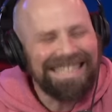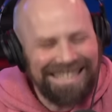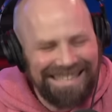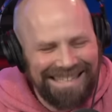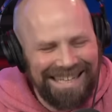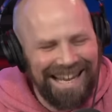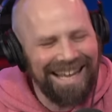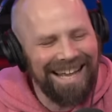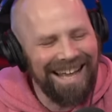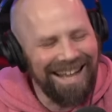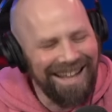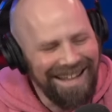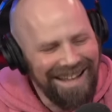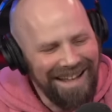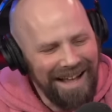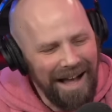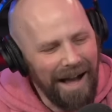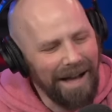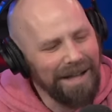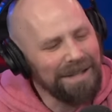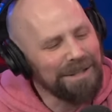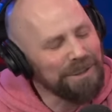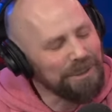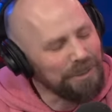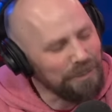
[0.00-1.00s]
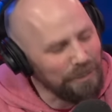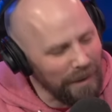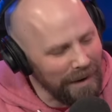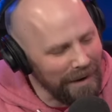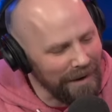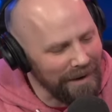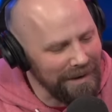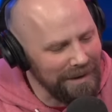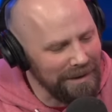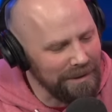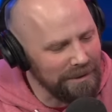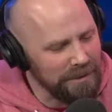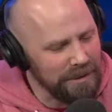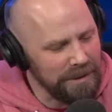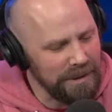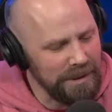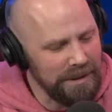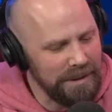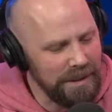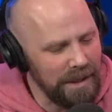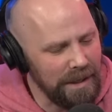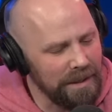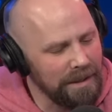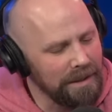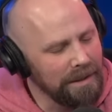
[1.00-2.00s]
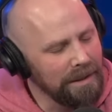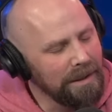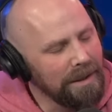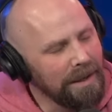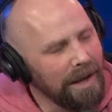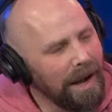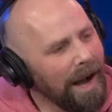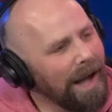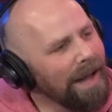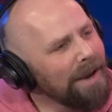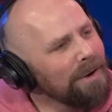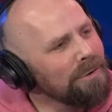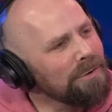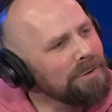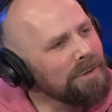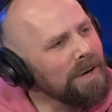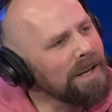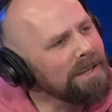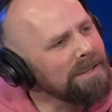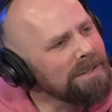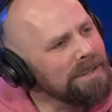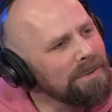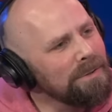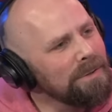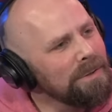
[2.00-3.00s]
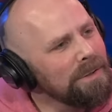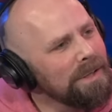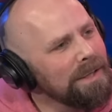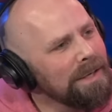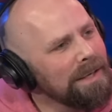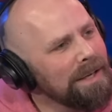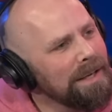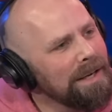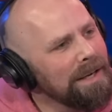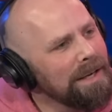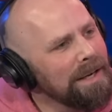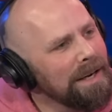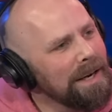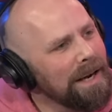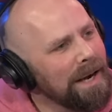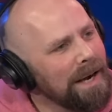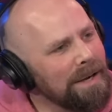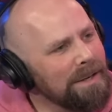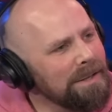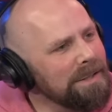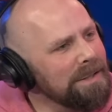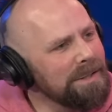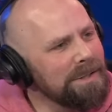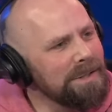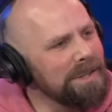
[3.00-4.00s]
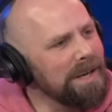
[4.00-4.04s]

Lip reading: said, I swear to you, she said, I don't trust. I said, how could you